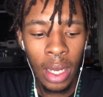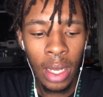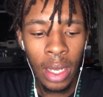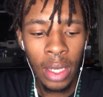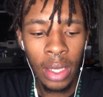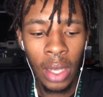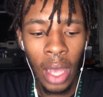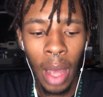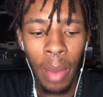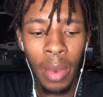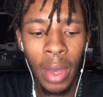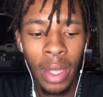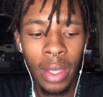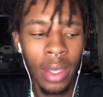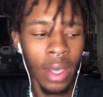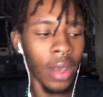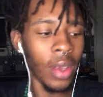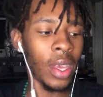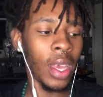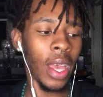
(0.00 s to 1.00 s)
So I'm getting,
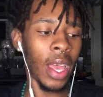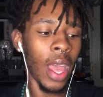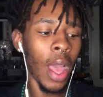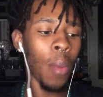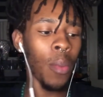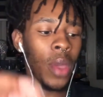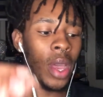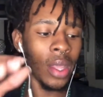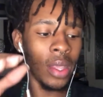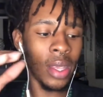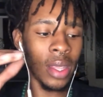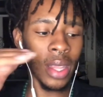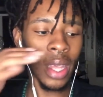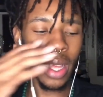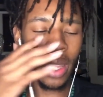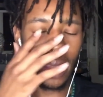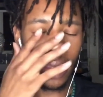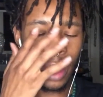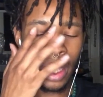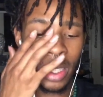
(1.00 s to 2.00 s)
okay, I'm getting that
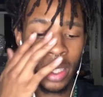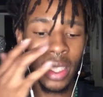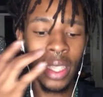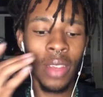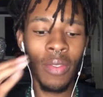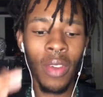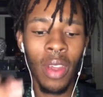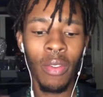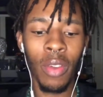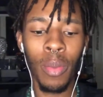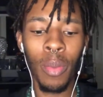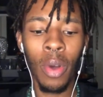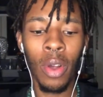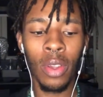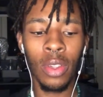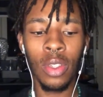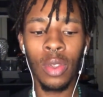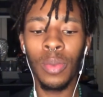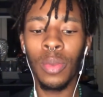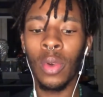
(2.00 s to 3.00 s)
this is a very
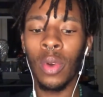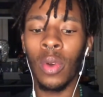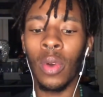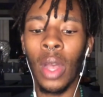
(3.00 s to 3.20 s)
possible